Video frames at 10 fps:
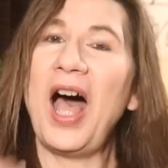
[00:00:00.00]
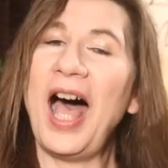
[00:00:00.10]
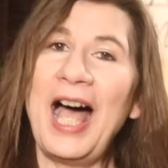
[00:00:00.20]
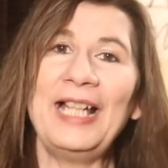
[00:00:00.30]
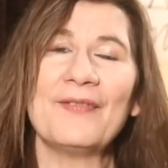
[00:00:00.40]

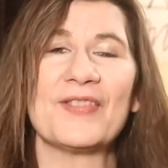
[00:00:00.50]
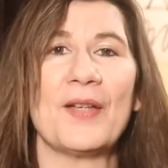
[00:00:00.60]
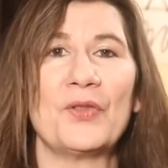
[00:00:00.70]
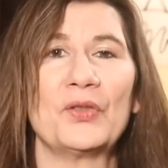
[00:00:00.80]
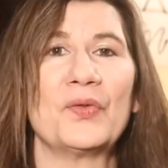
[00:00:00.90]
I have
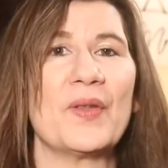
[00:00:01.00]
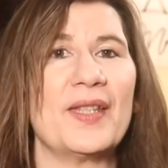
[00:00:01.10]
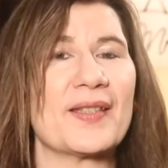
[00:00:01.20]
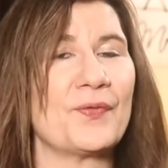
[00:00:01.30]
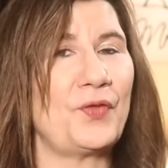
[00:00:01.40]
suffered for
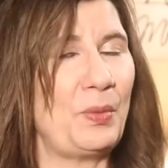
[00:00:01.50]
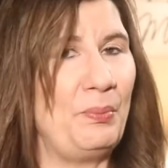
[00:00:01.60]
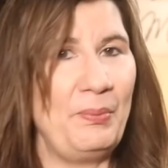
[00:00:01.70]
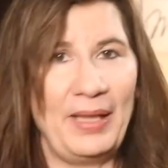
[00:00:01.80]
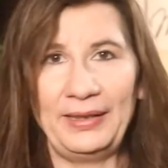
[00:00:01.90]
this for
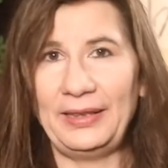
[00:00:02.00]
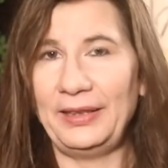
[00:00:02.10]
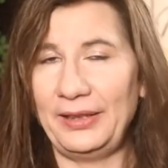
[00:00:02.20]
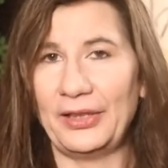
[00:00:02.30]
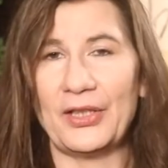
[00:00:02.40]

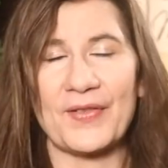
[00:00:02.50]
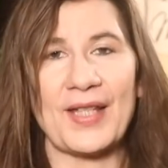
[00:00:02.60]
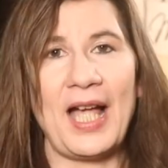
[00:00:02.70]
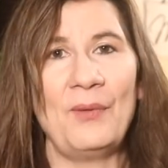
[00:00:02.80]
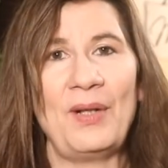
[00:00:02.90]
many
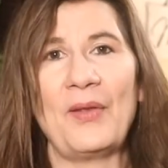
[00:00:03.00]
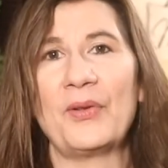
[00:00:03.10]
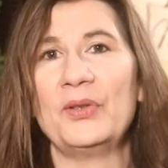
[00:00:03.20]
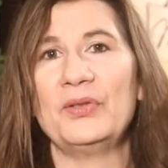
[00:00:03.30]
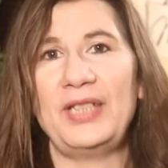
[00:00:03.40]
years. I went
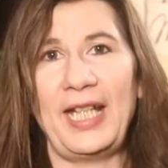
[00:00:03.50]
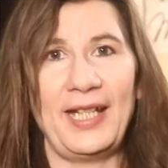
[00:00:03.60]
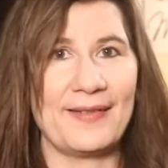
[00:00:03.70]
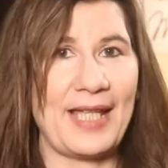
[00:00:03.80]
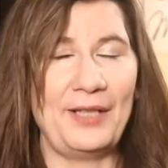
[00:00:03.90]
through
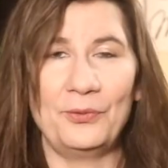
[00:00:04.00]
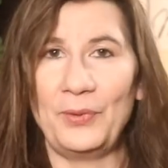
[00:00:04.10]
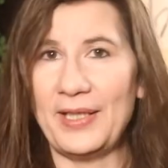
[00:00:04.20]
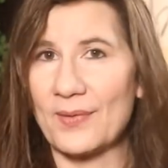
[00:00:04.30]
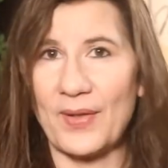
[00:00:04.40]
days and
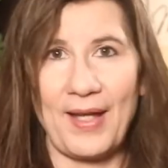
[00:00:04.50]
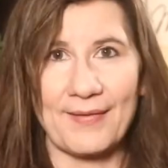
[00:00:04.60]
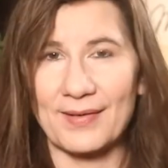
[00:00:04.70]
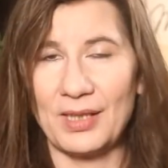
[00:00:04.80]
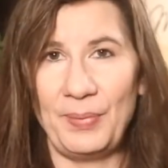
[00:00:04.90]
weeks
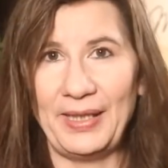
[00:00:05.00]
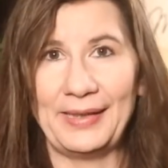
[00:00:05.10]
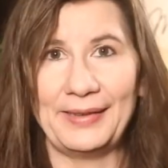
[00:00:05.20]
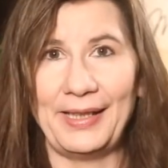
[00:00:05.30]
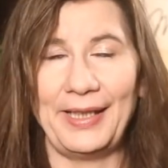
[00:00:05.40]
without sleeping
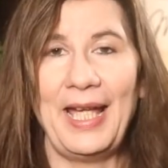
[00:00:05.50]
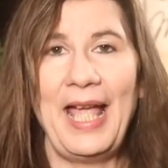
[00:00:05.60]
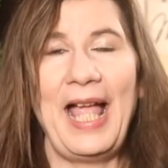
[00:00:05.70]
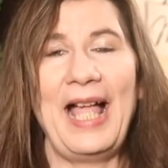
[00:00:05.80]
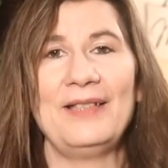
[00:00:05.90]
at night
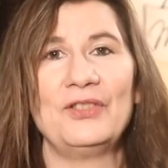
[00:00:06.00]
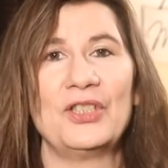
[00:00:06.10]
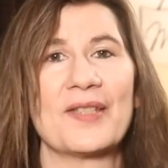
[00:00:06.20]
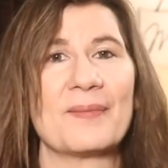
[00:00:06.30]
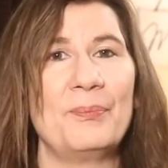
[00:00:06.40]
and
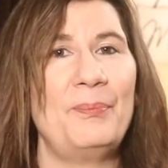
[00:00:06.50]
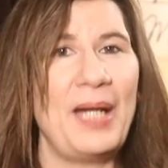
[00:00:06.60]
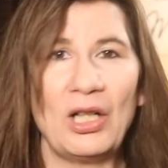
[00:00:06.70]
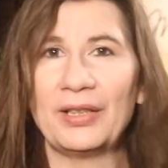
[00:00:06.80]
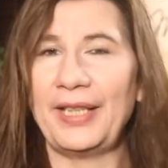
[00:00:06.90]
just
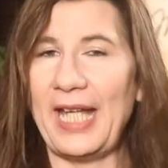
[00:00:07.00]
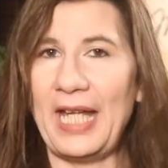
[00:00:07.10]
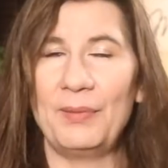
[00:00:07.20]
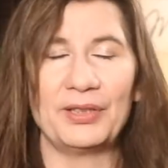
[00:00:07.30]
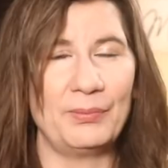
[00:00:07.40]
barely
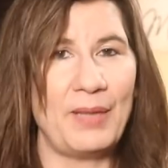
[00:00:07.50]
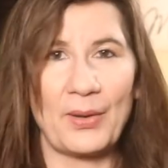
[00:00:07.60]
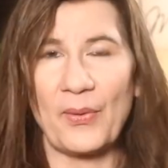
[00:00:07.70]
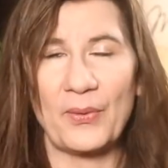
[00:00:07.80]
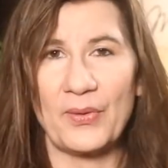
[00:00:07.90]
able to
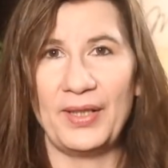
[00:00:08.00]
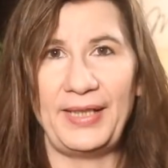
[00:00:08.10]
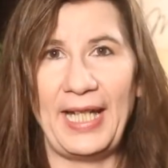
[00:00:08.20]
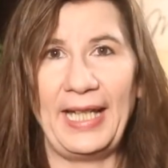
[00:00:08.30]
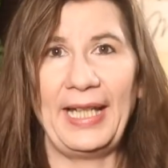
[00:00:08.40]
muddle through the
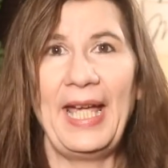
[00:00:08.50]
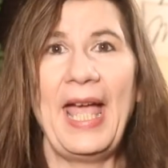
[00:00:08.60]
day.